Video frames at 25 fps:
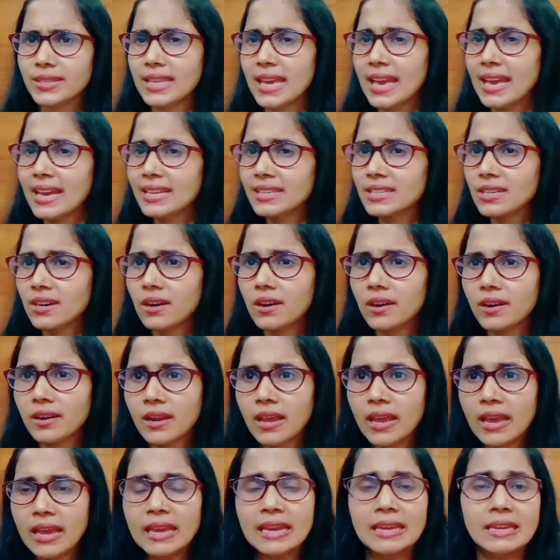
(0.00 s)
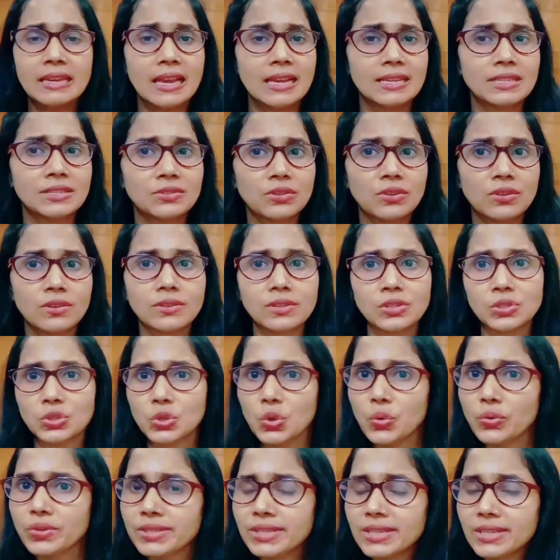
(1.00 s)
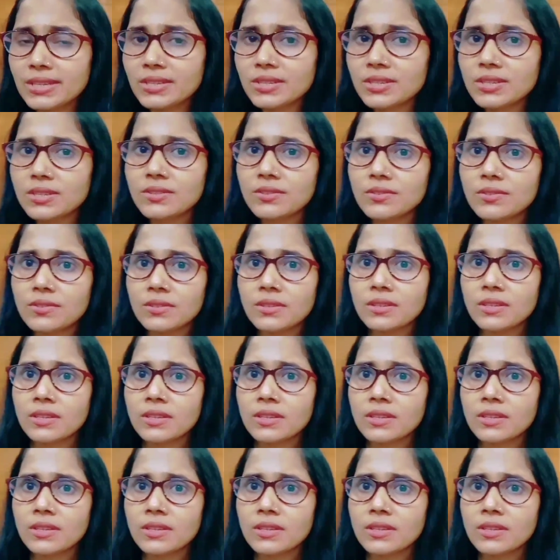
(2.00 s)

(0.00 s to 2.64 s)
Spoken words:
that are natural resources.